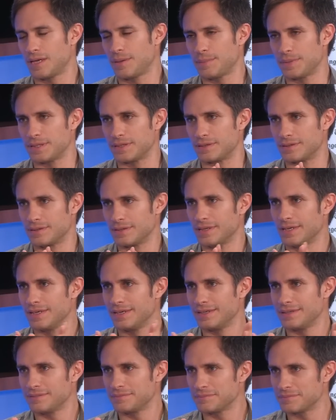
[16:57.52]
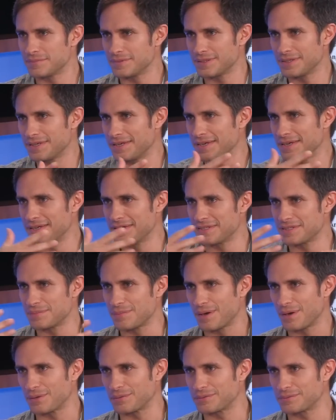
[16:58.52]
I mean, it is
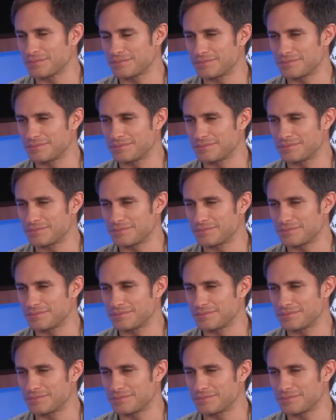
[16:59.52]
about